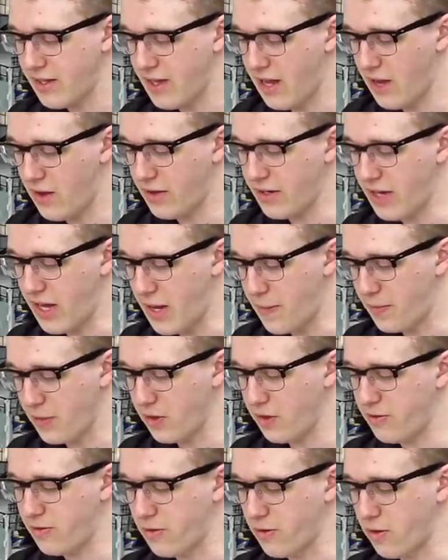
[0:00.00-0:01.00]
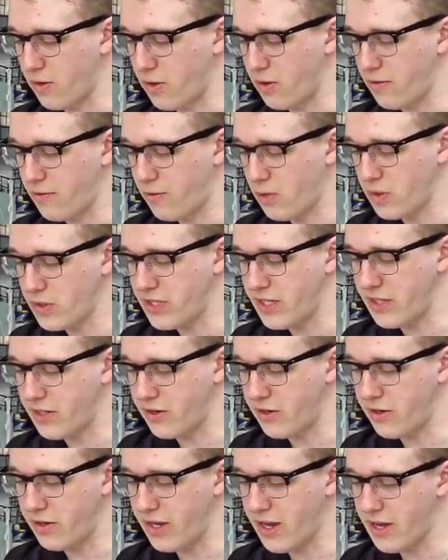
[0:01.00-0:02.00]
out in April for fourteen
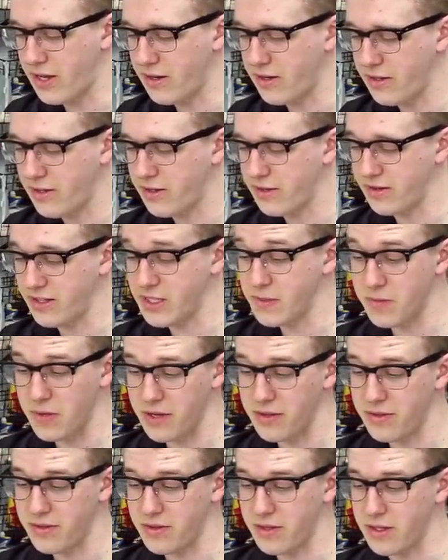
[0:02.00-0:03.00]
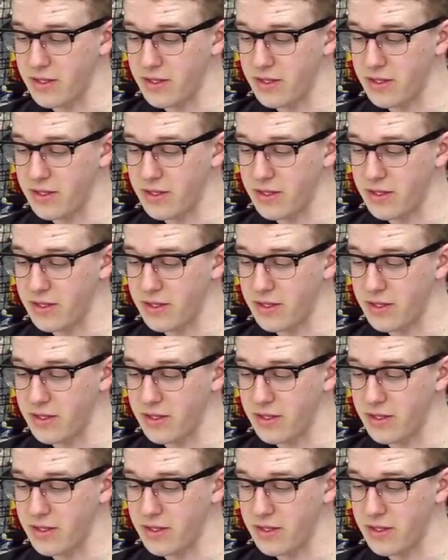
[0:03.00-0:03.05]
hundred yen this month.